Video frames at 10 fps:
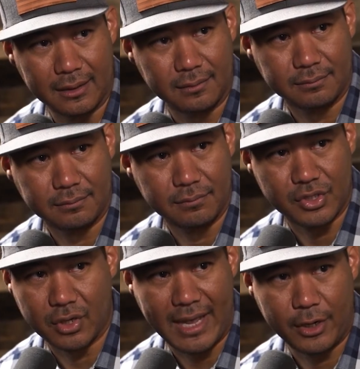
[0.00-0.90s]
it,
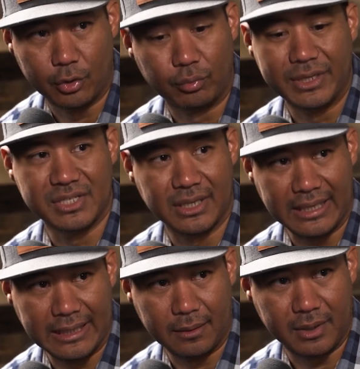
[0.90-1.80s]
so I had no reason to
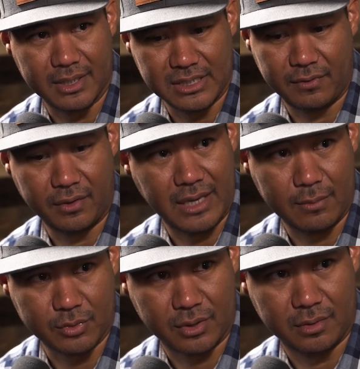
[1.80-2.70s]
get it because every other game
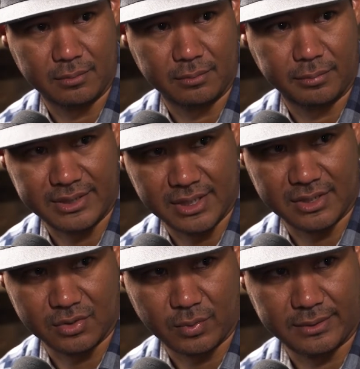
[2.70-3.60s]
was on
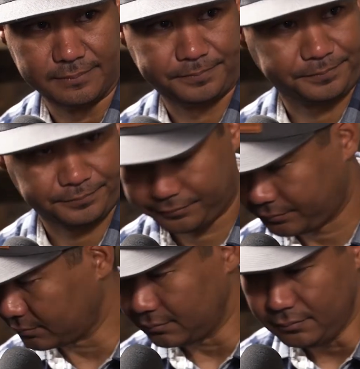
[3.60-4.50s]
PlayStation as well.
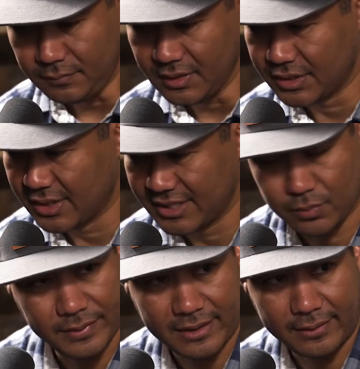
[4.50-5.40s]
Ah. So I just
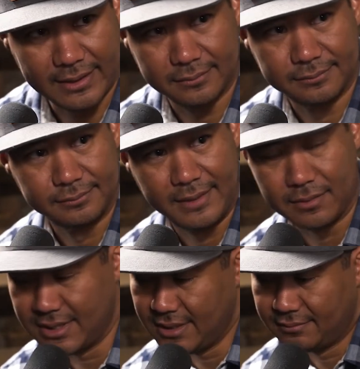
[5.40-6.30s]
went that route. That
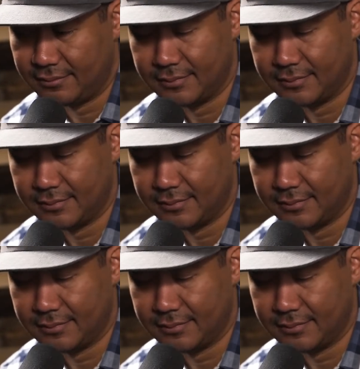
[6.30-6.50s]
was it.